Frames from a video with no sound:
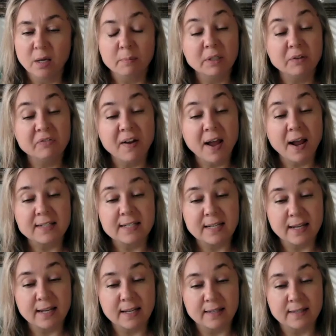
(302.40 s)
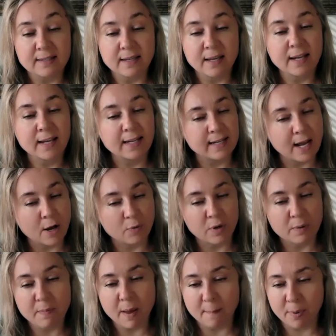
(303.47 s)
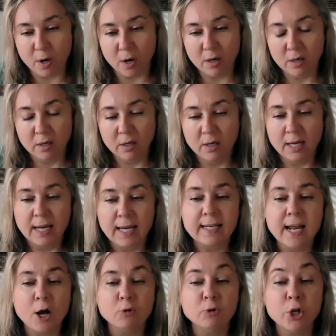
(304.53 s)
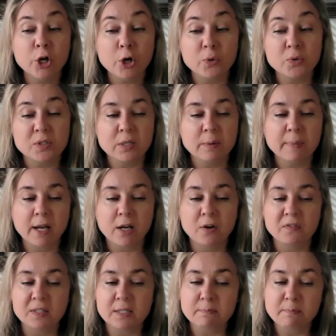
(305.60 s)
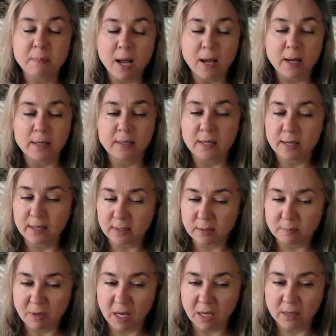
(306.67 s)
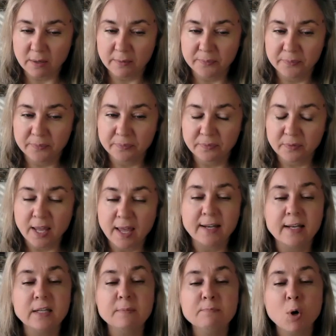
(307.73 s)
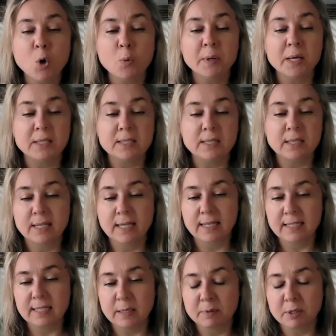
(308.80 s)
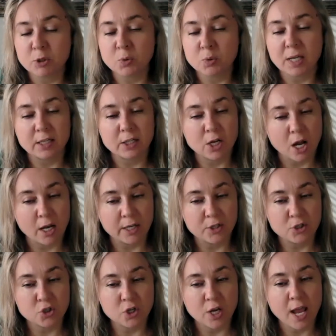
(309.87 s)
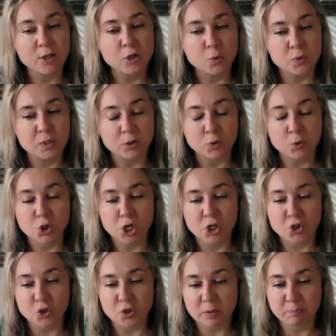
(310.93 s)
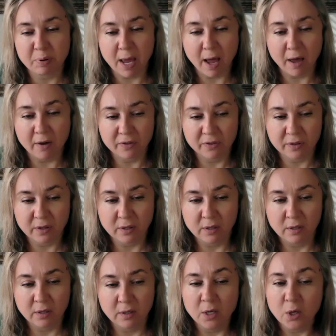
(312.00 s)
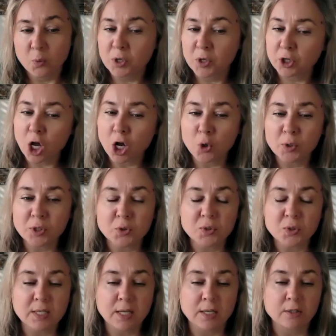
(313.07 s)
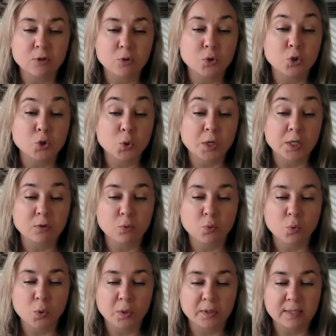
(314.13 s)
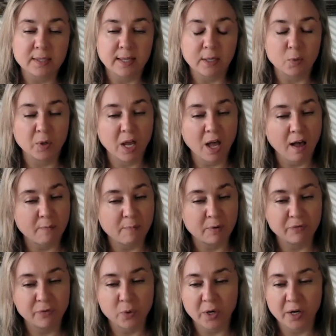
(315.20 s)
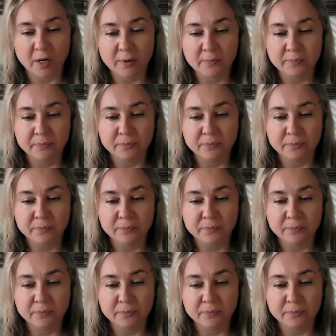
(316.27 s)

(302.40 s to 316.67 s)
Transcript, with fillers: But the fact is, it can now remember. It now knows in the back of its mind, it's me. At any moment, it can dip into that knowledge and use it to change its path. We are not going to stick to strict rules like we had before.